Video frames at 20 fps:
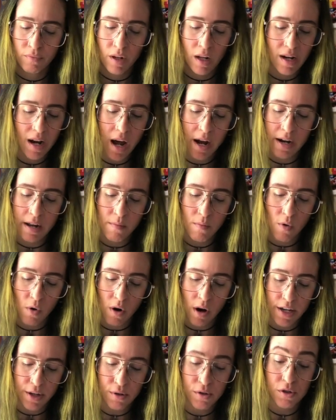Not
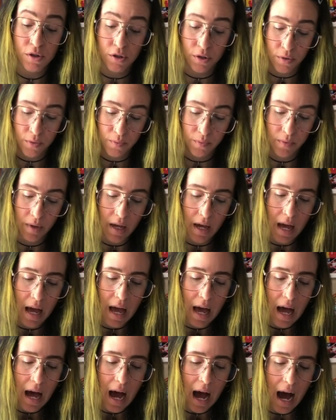anymore. I used to.
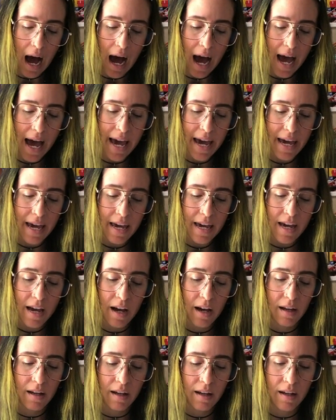
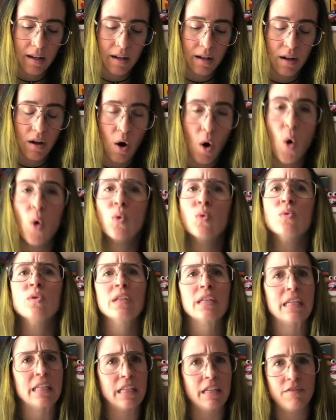I
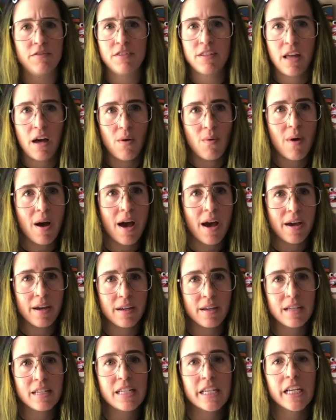only lived that way
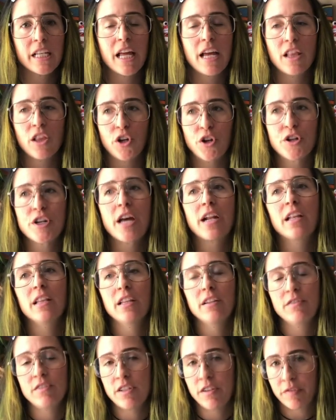until I learned how to
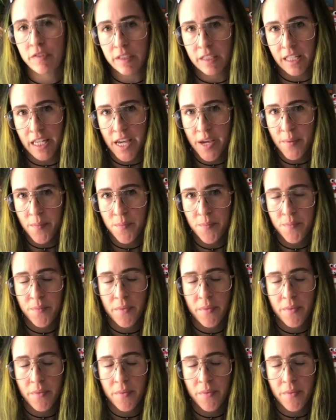live differently.